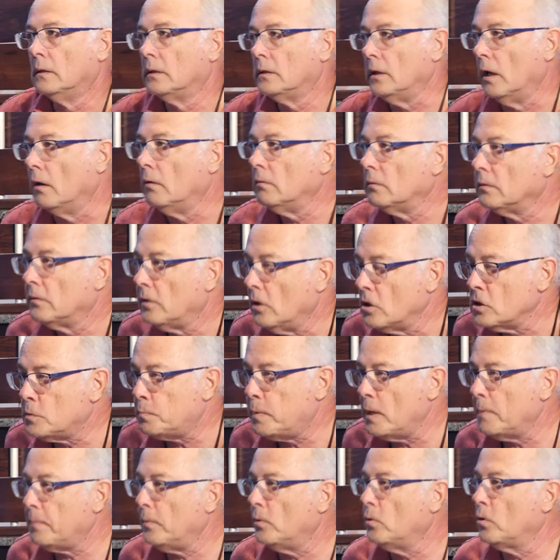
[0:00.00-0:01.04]
You know, those
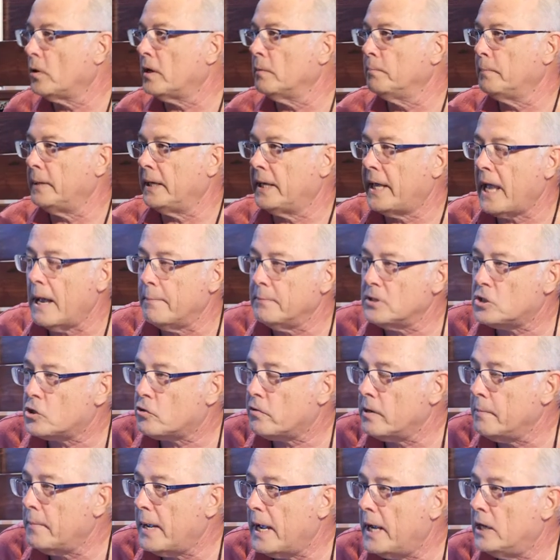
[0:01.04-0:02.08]
people who can be
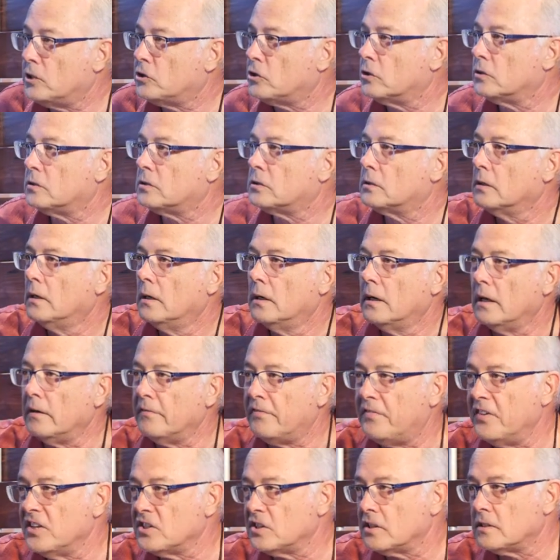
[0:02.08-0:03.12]
chemistry majors and
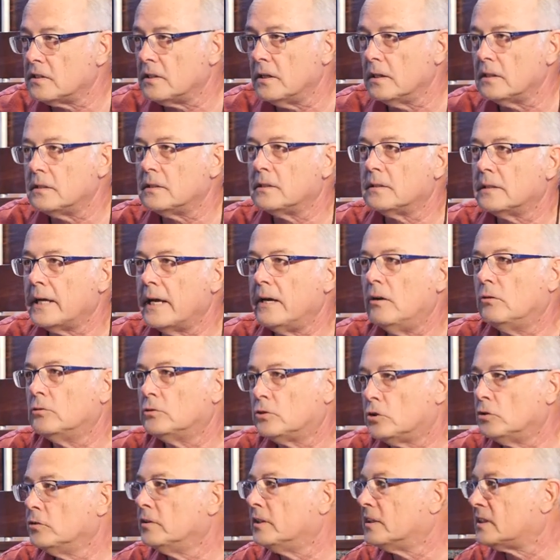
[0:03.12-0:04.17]
physicists, they
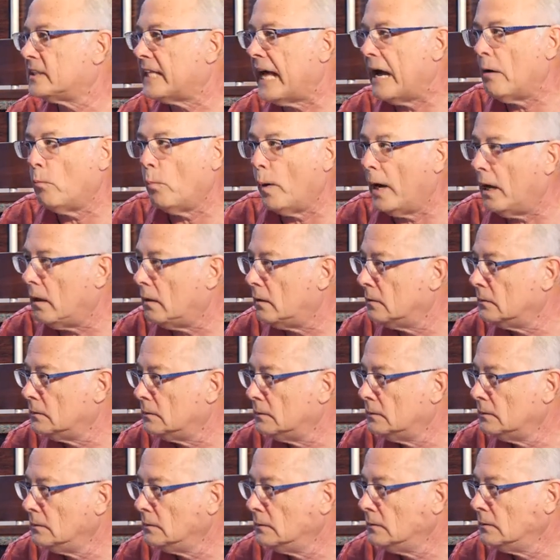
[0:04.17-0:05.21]
don't do this that well,
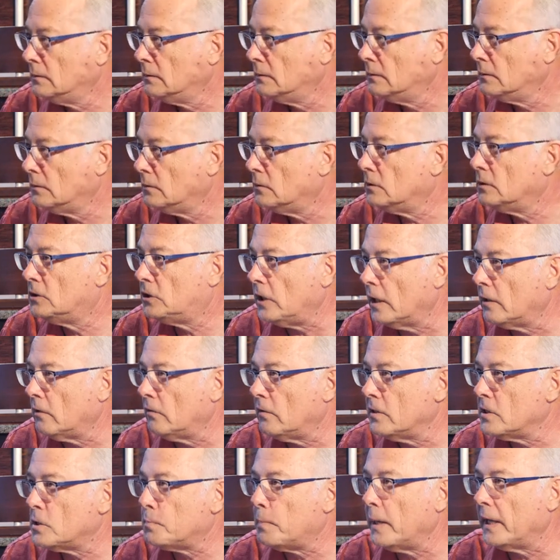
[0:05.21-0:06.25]

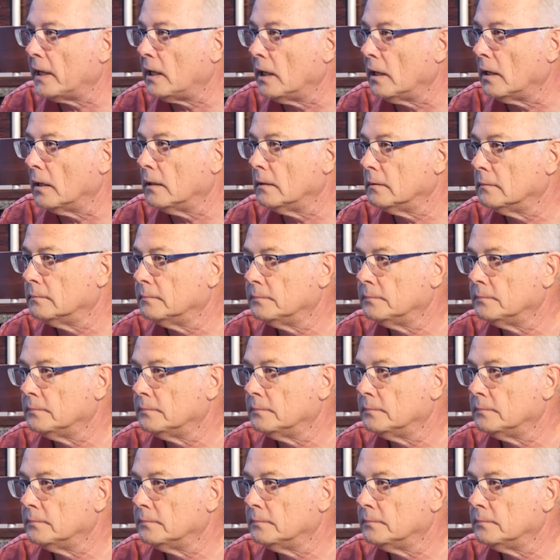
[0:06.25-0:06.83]
generally speaking.